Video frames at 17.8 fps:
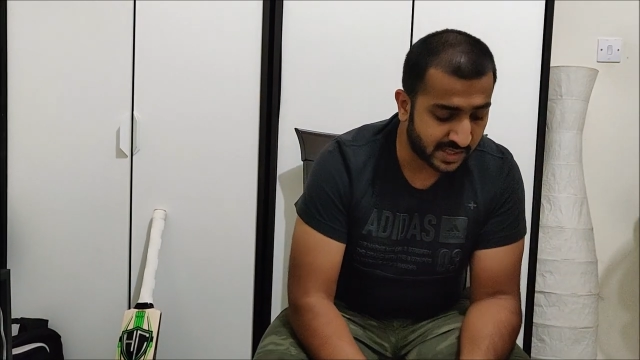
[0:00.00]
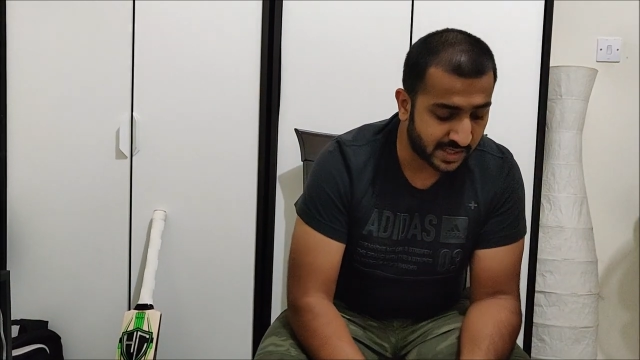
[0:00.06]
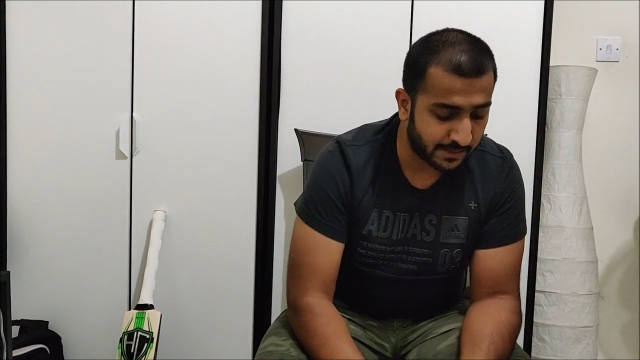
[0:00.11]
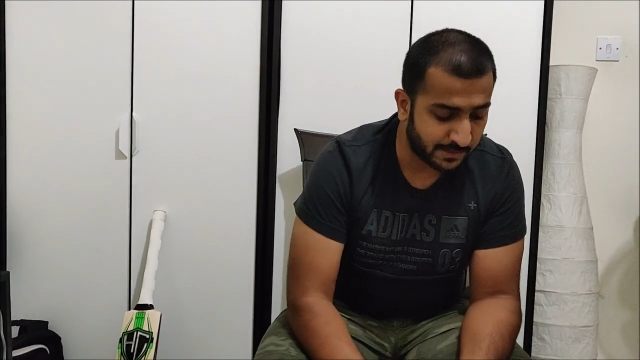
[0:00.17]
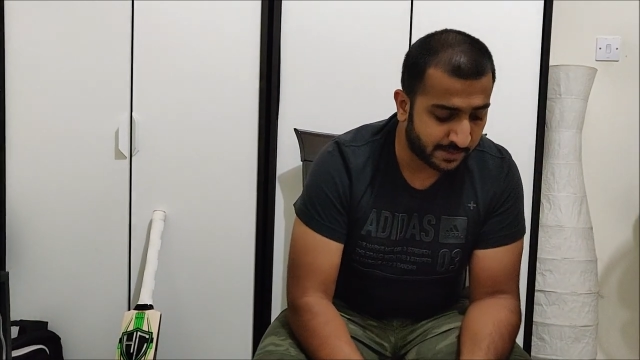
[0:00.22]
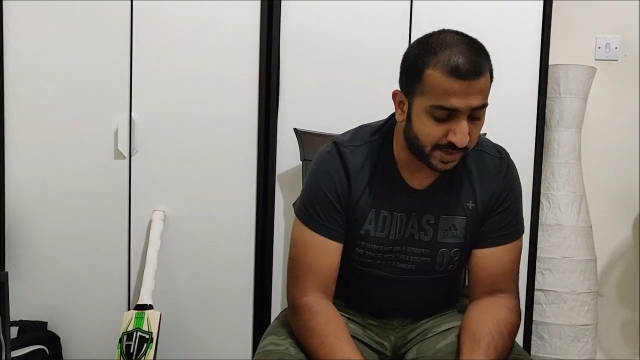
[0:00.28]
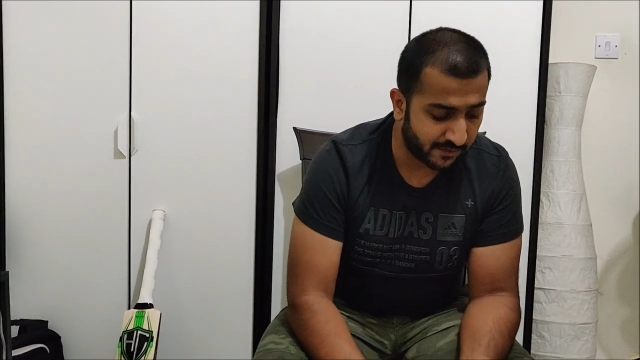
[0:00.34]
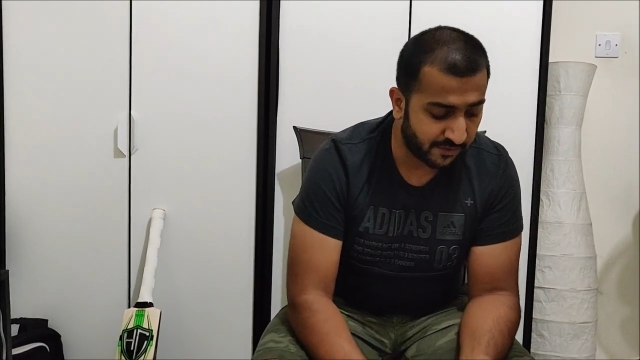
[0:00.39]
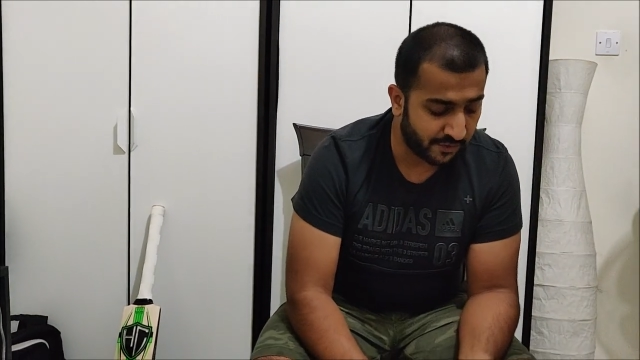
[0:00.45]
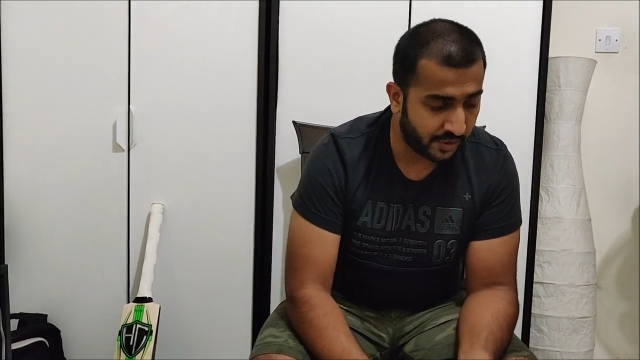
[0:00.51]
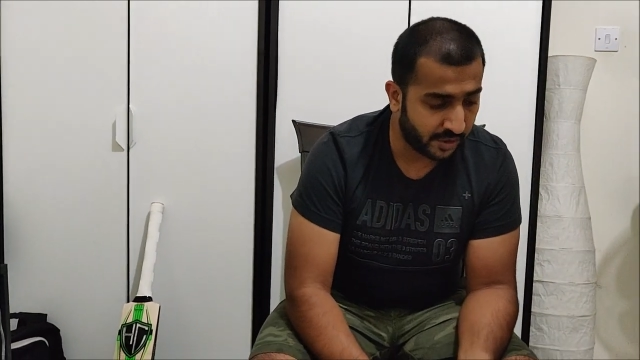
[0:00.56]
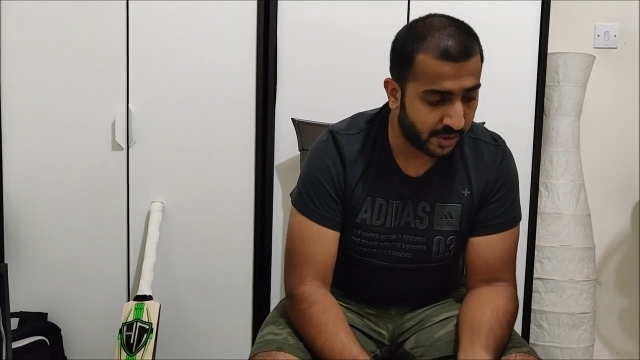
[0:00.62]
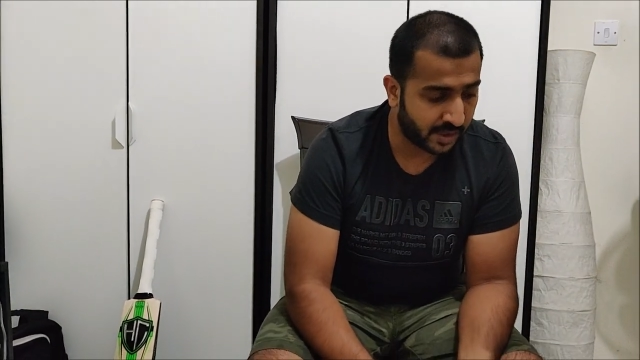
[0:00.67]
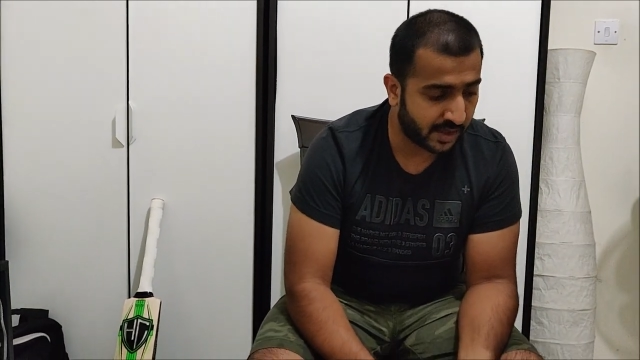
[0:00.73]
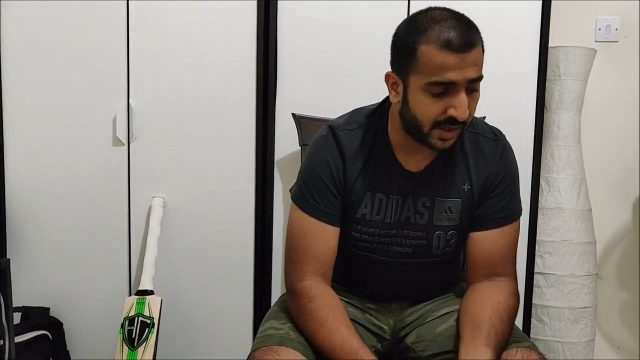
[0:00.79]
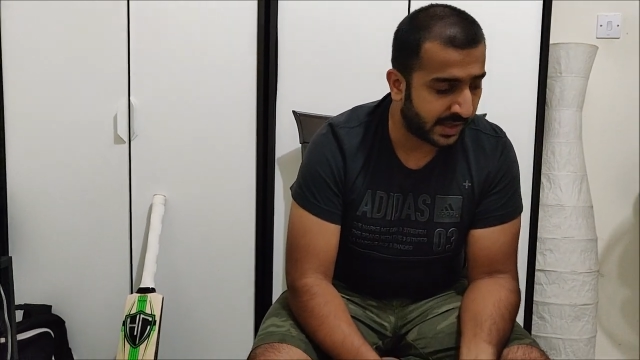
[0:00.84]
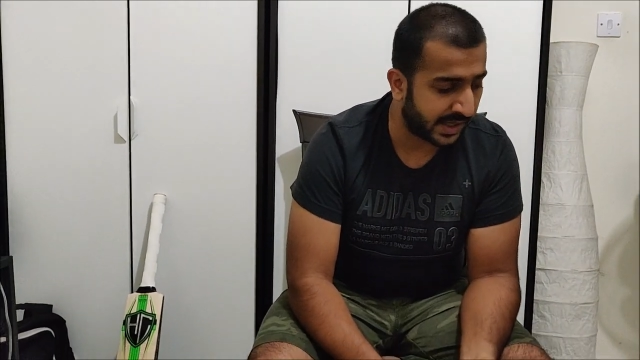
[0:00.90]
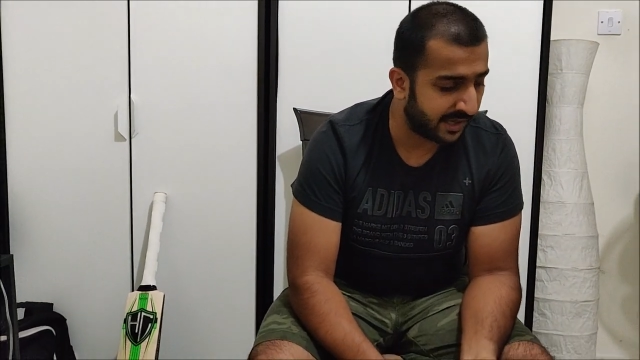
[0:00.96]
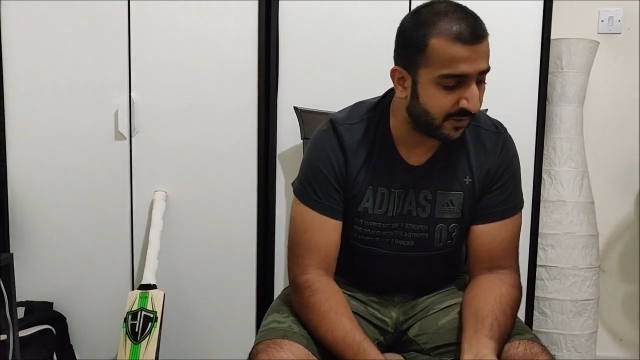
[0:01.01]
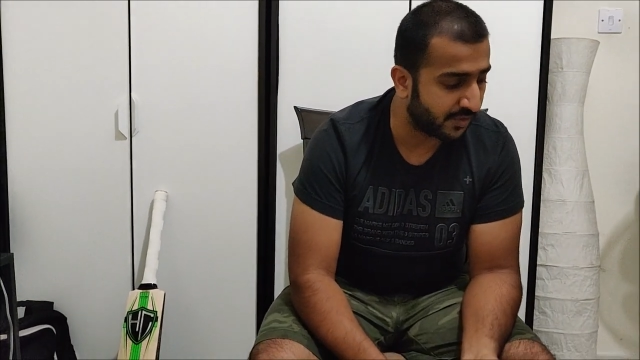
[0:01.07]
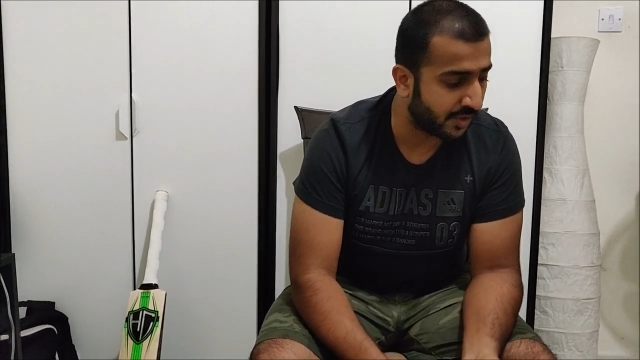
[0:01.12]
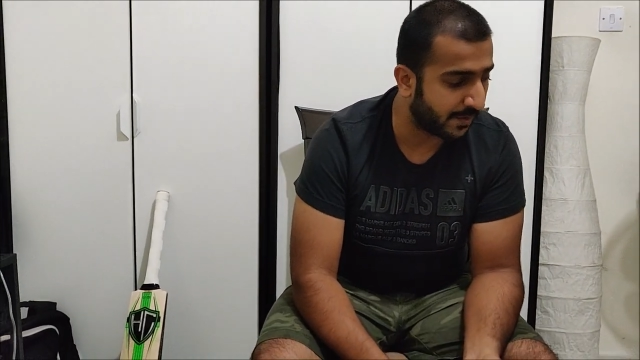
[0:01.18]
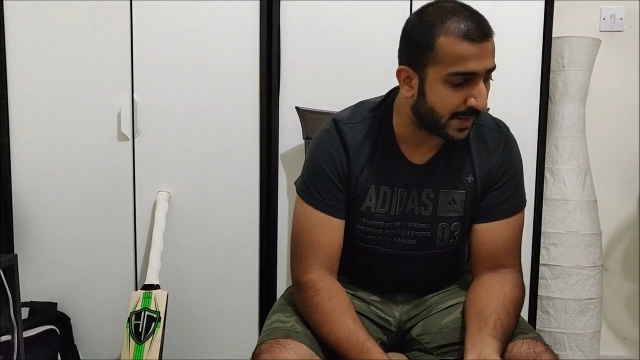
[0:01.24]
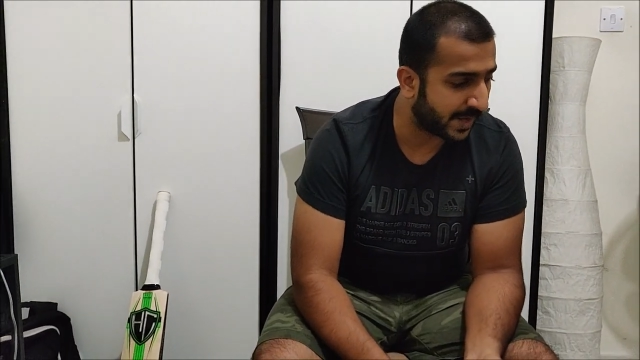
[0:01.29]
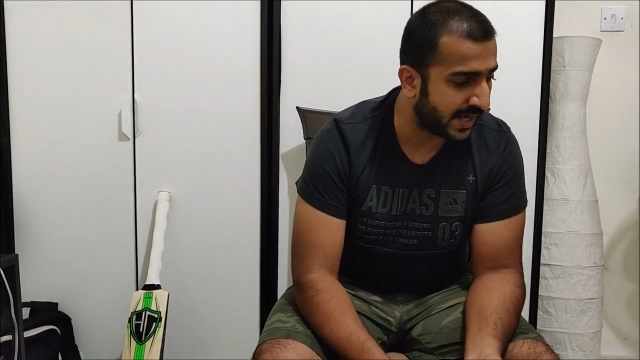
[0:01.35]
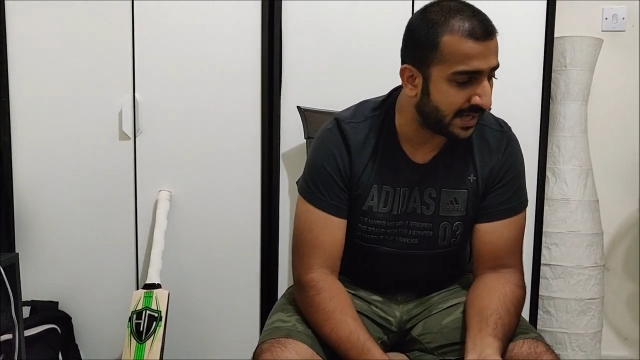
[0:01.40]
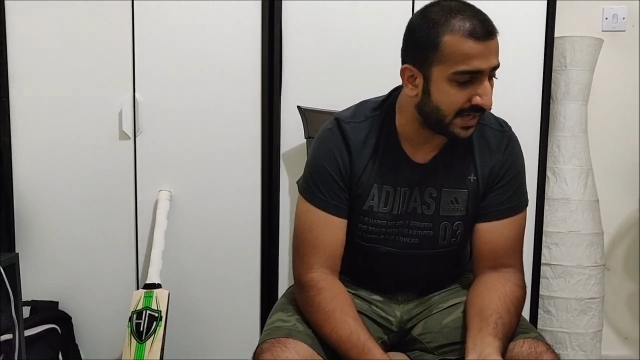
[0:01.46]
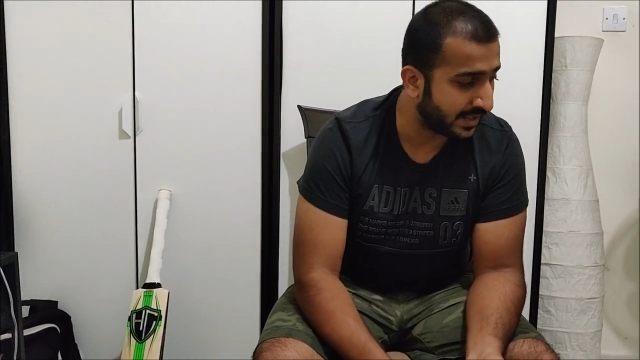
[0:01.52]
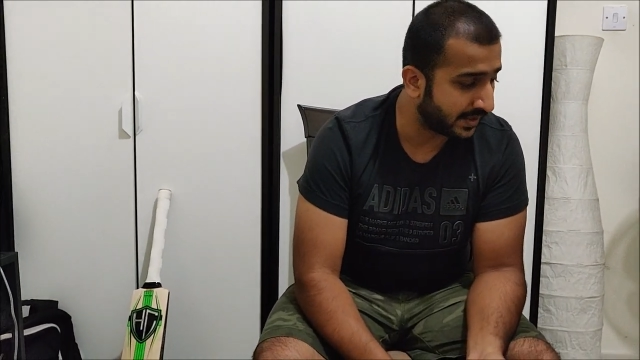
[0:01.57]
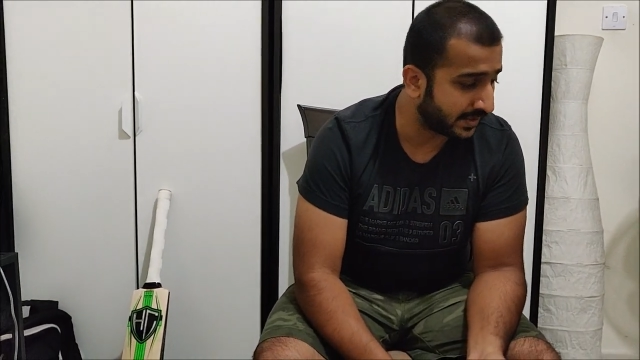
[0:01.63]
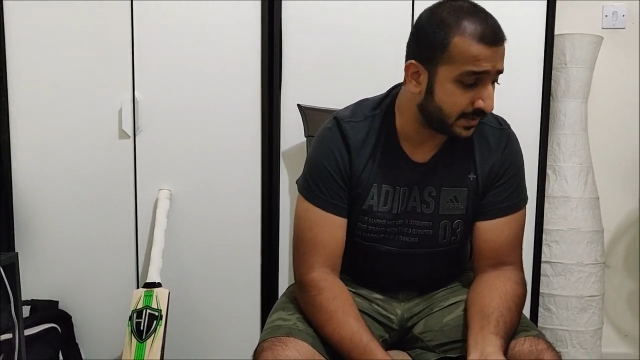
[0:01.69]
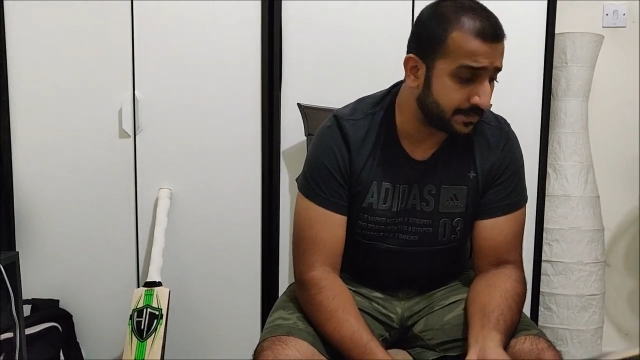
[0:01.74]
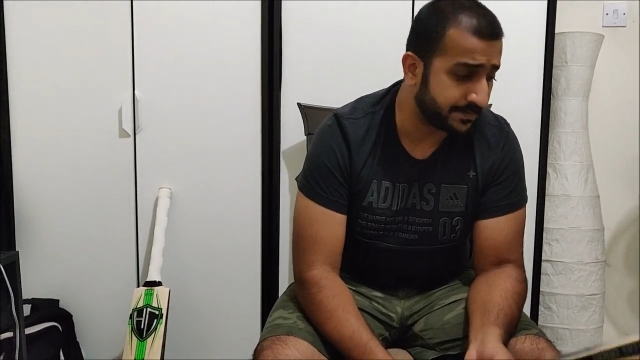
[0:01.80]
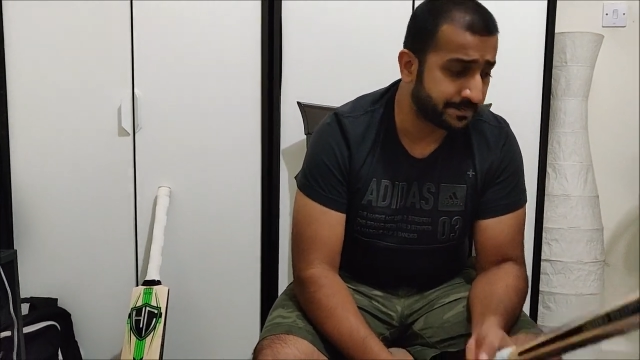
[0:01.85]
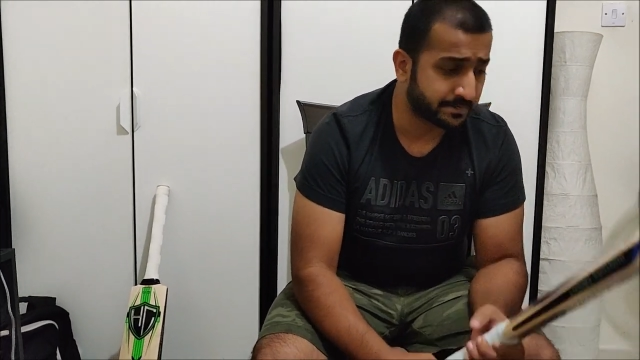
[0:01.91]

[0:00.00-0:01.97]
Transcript: that prefer a heavier bat.